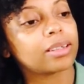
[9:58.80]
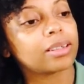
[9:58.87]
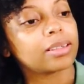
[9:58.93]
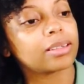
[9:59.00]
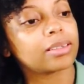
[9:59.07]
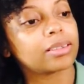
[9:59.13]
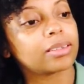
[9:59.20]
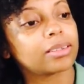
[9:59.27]

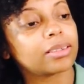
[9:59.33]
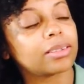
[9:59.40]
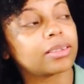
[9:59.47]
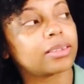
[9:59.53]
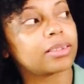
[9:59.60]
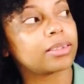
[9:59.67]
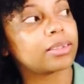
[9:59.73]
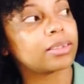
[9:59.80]

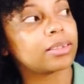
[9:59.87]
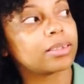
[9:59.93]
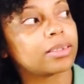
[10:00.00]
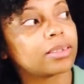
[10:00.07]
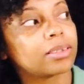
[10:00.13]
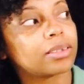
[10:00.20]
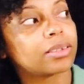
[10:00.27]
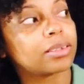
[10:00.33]

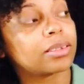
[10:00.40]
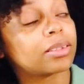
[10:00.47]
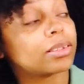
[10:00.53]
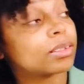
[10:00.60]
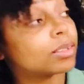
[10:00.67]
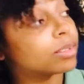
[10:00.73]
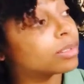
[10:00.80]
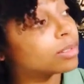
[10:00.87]

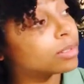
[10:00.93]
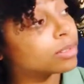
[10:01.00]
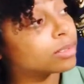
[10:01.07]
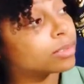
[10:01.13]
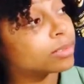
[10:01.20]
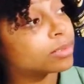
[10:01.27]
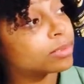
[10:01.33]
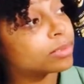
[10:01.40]

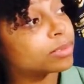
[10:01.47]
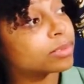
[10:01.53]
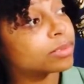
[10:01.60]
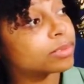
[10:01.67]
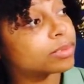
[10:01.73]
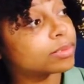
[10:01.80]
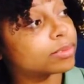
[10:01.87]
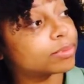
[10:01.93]

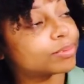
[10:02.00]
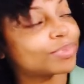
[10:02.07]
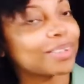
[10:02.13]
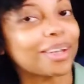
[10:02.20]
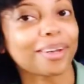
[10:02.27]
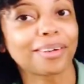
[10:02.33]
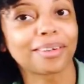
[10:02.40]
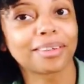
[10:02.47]

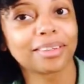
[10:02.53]
[no speech]